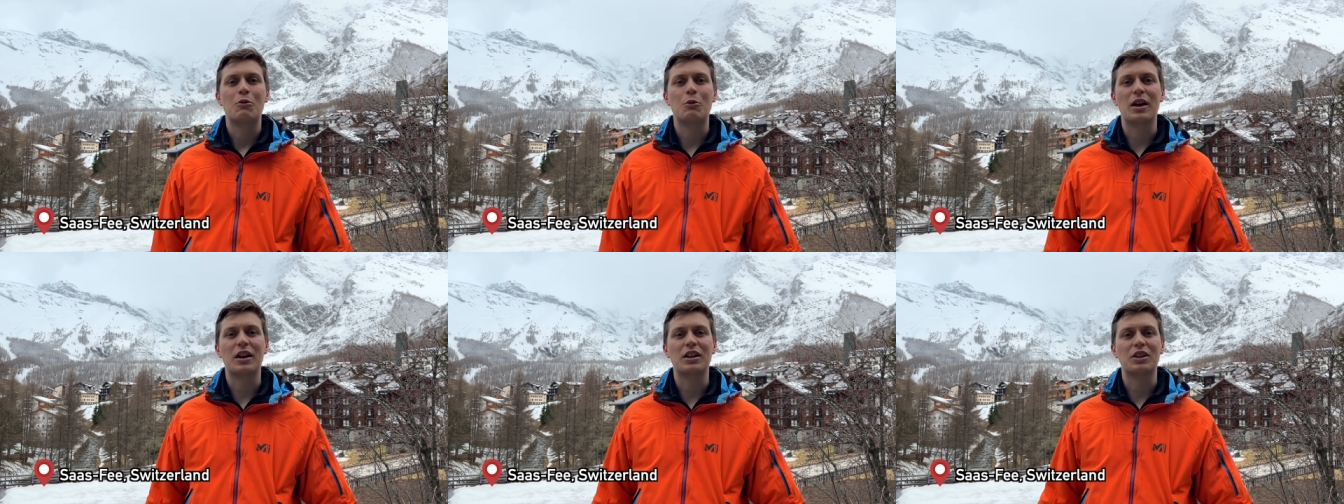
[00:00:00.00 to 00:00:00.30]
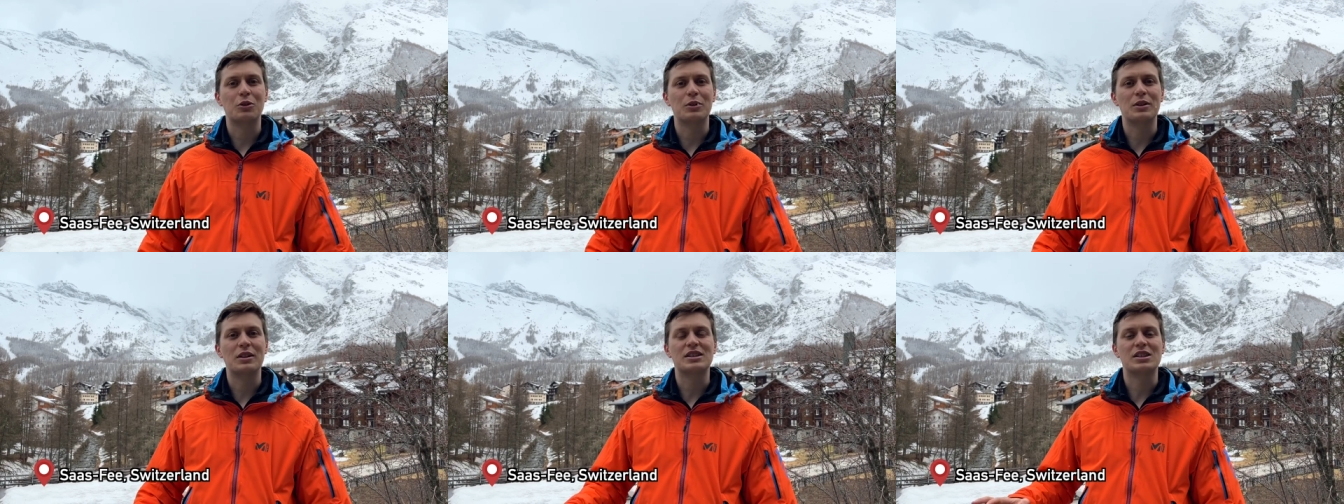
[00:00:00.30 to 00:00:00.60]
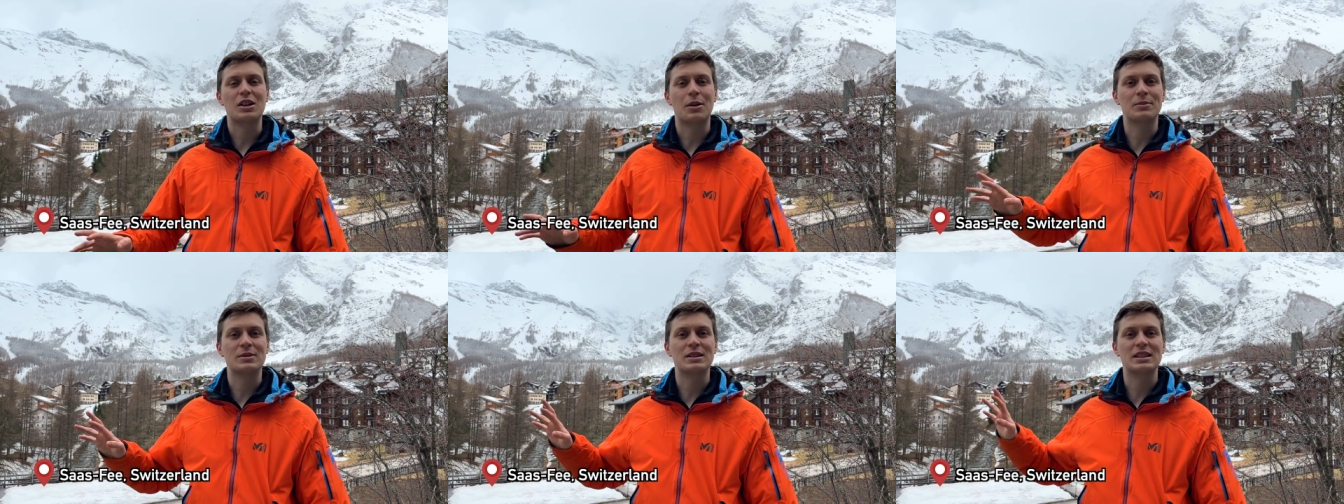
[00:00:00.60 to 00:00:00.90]
We are doing
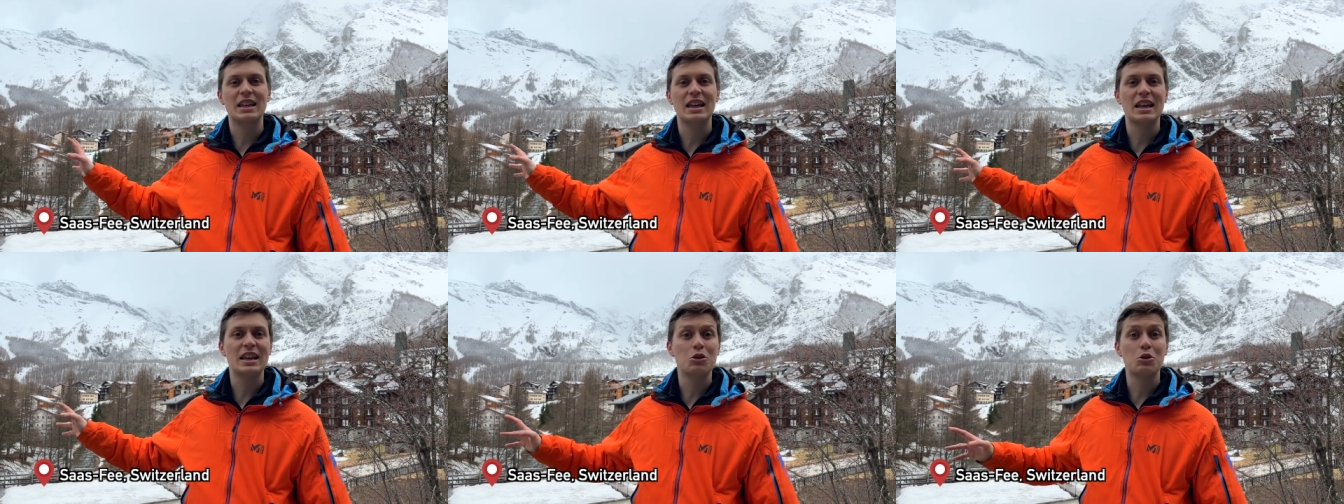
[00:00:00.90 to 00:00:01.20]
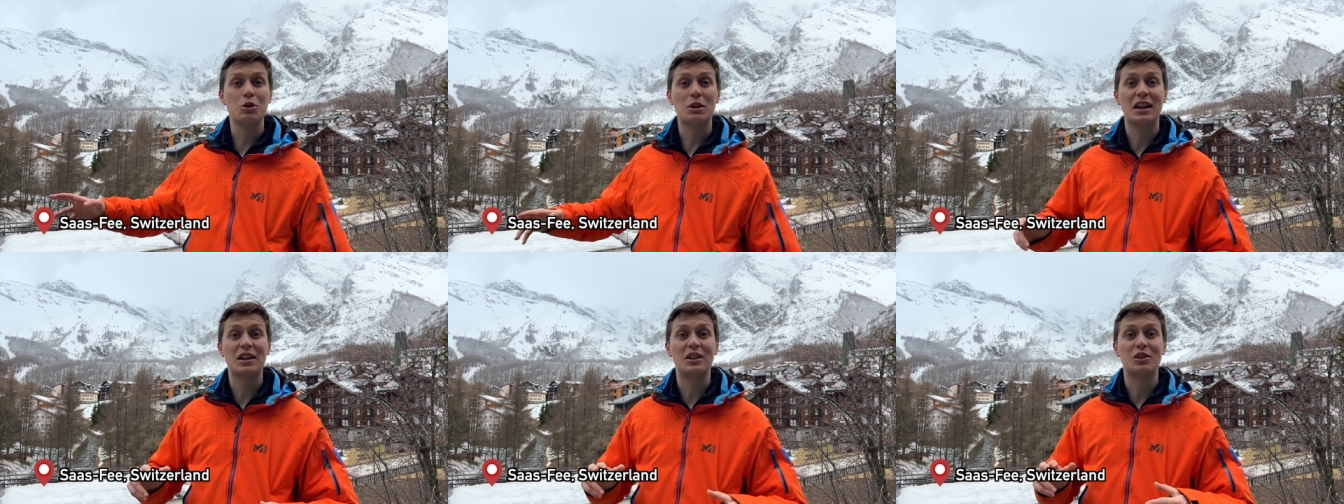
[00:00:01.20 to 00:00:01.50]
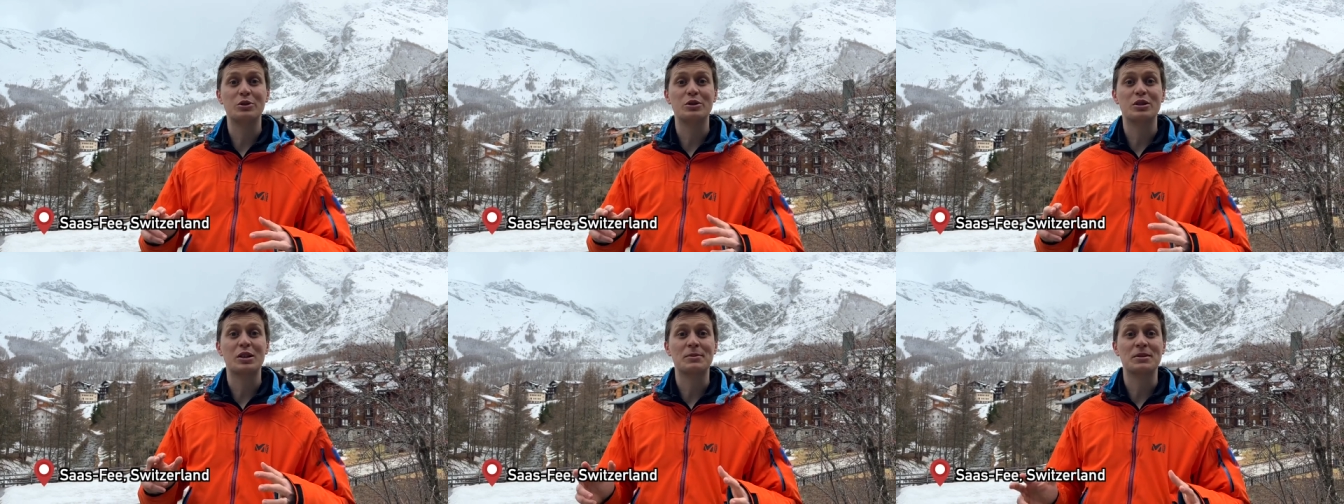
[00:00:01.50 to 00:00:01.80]
some skiing. You can
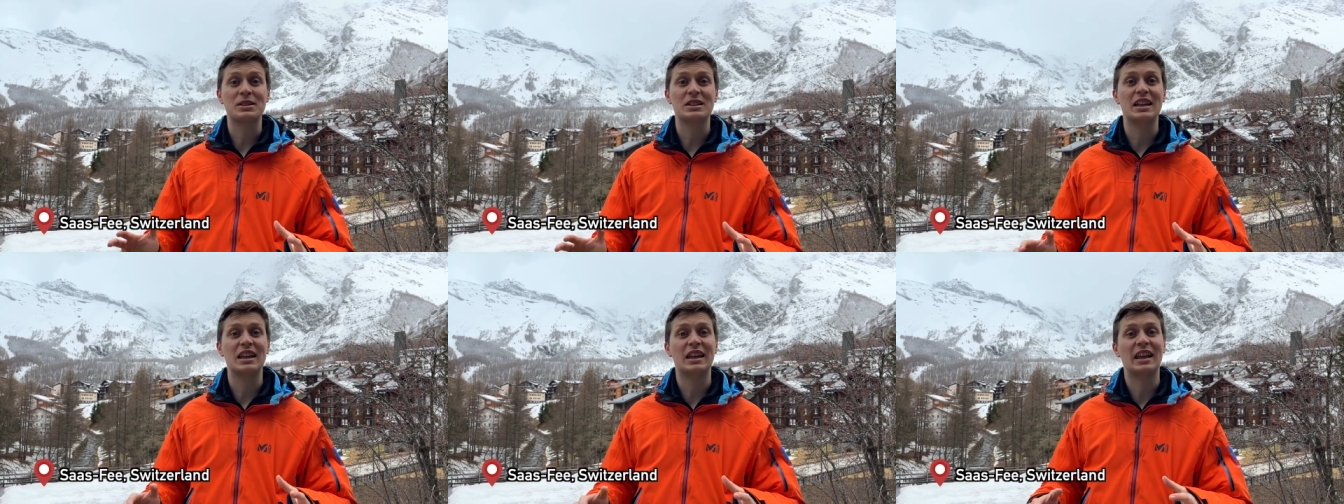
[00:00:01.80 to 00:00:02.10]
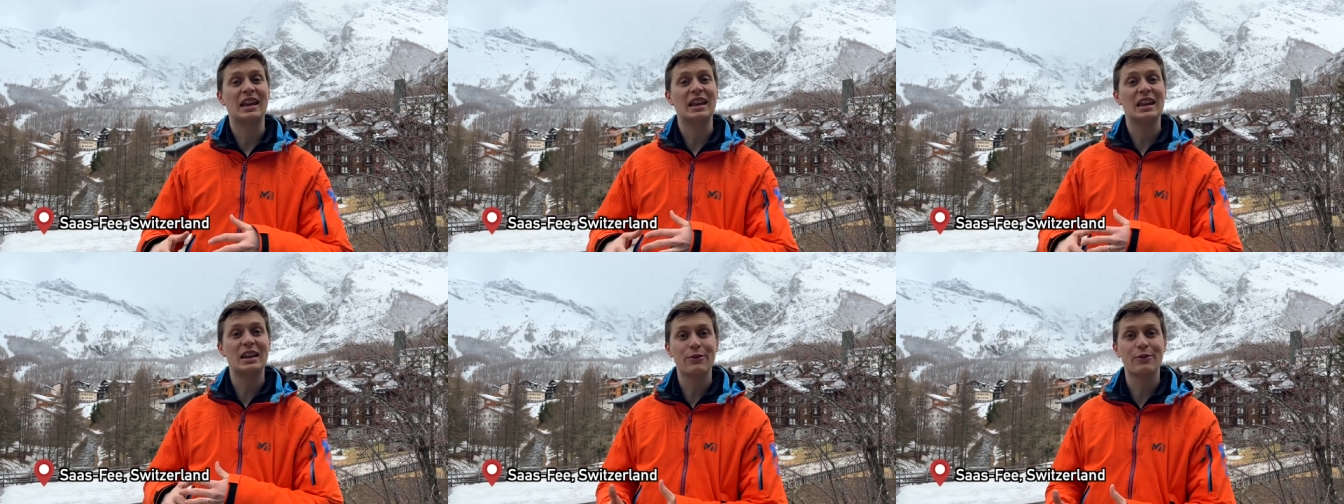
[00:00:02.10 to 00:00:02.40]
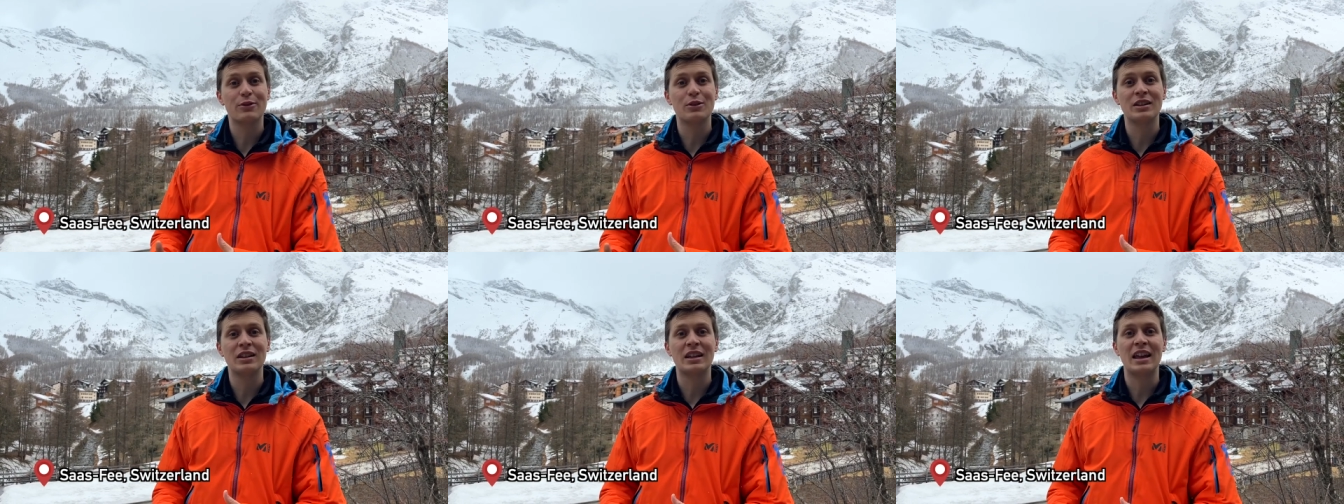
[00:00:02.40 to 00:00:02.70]
do some skiing
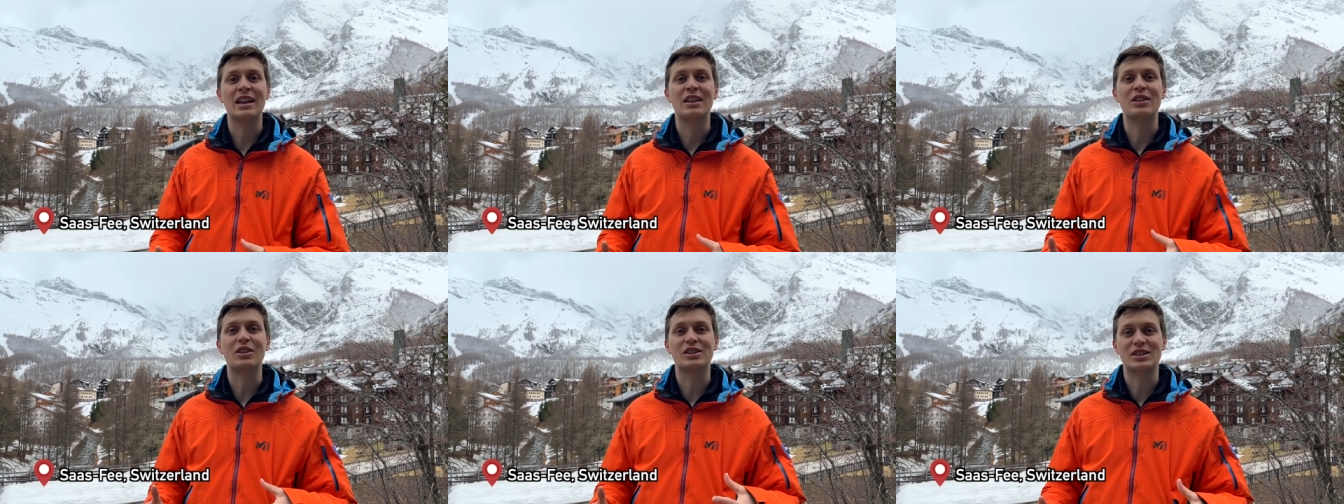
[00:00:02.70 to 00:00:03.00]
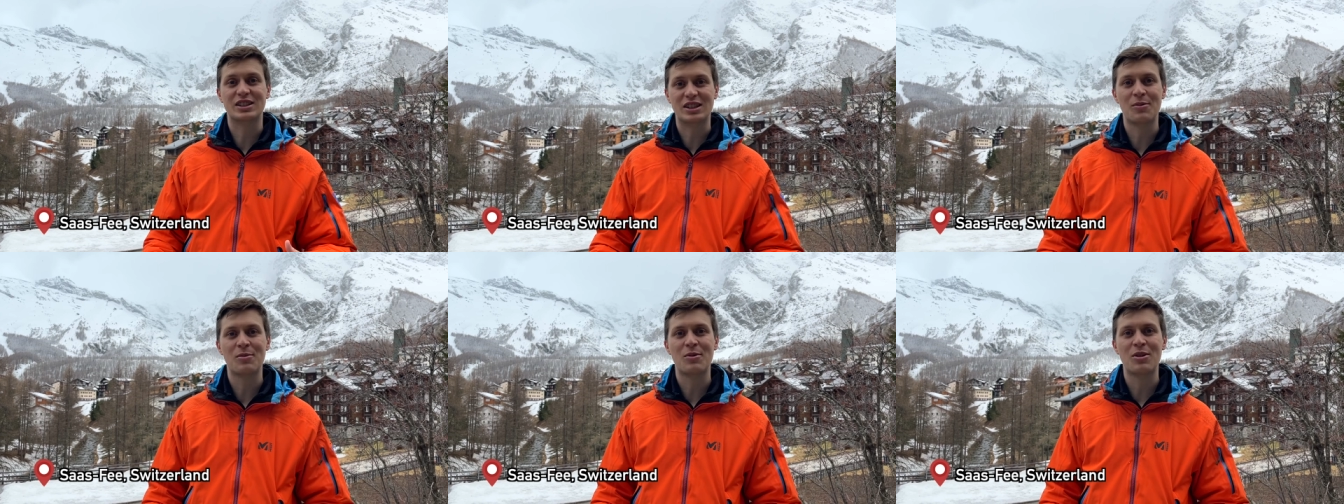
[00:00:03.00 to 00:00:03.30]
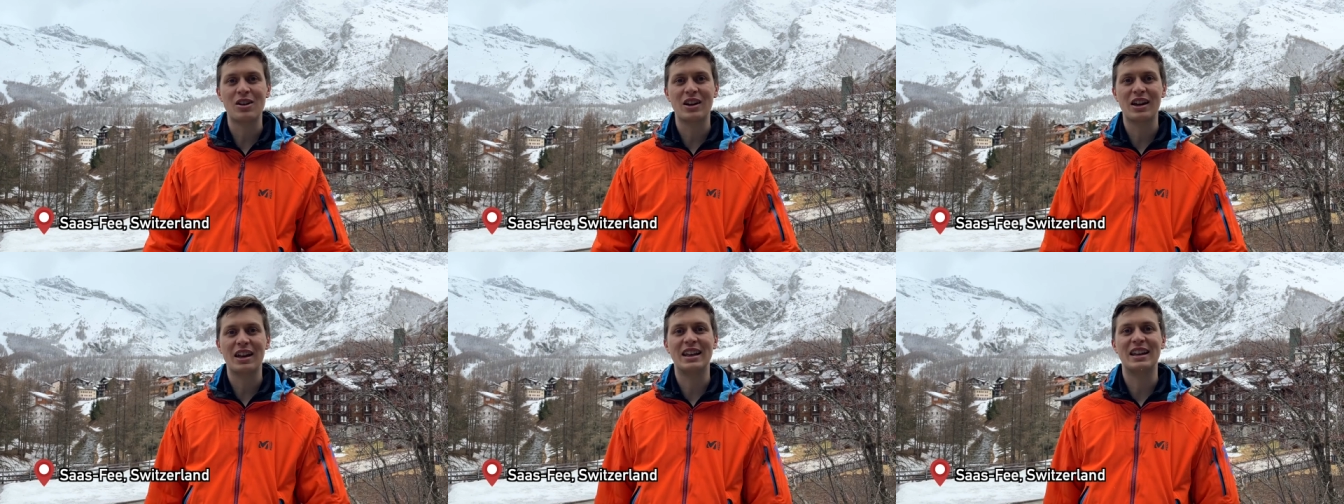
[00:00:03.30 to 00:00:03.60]
even in the
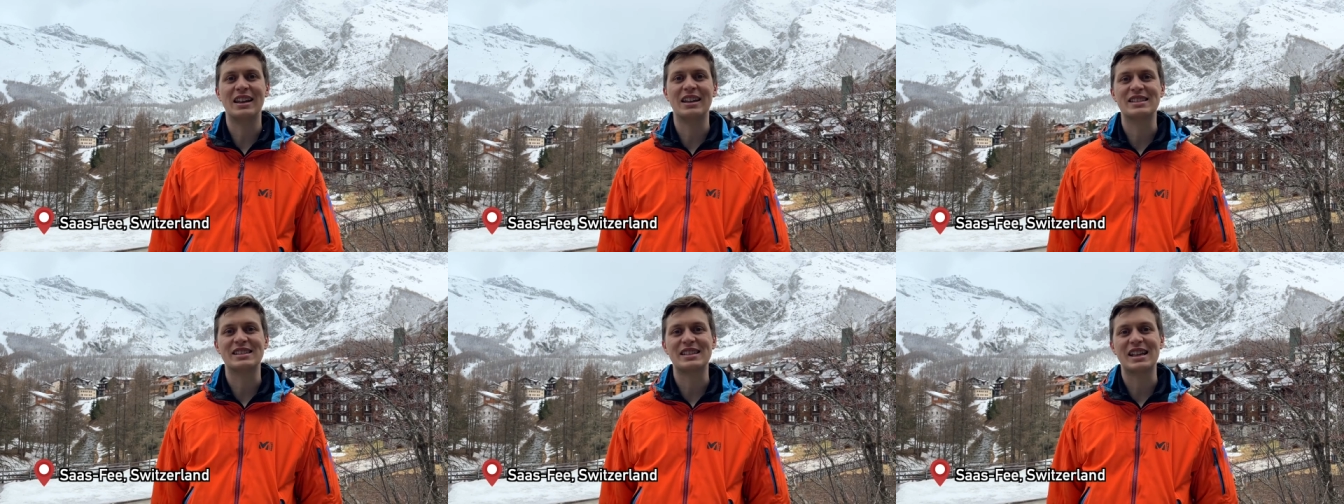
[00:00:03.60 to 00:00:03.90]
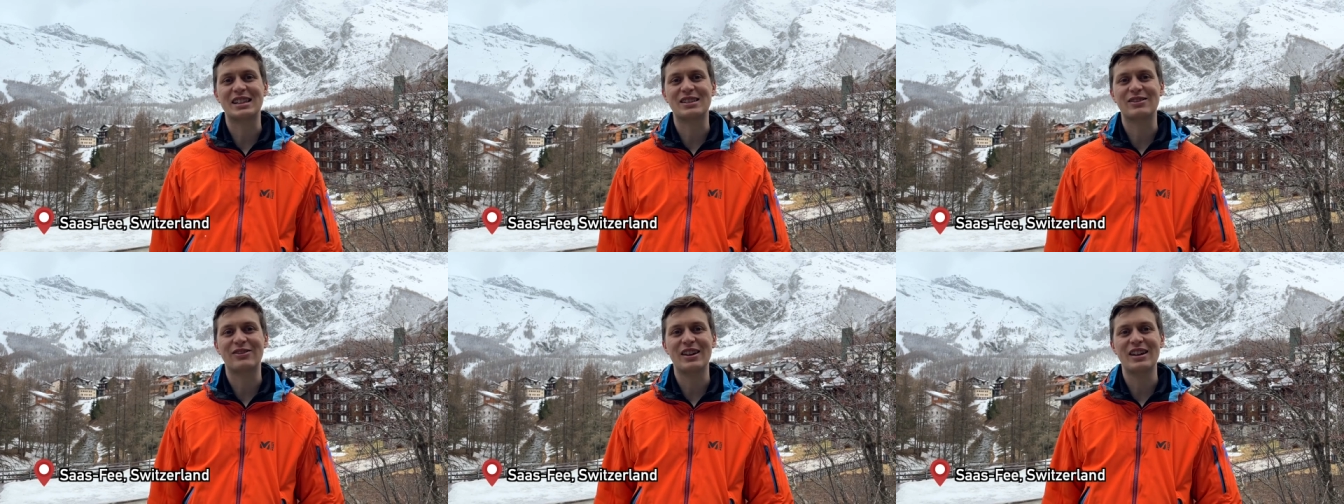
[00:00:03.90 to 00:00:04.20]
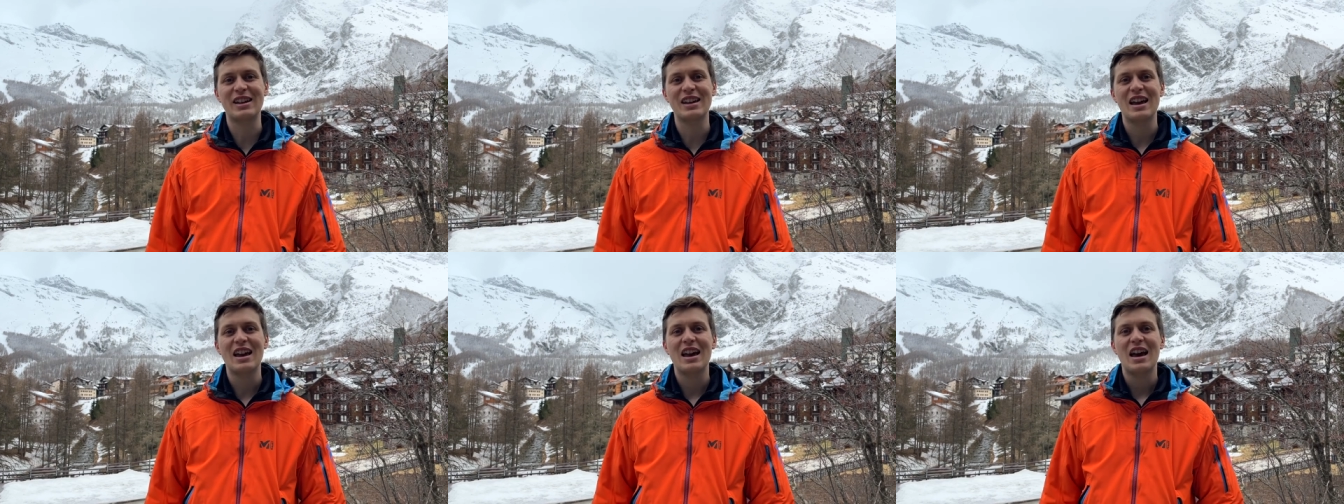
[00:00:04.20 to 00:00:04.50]
summer in Saas-Fee.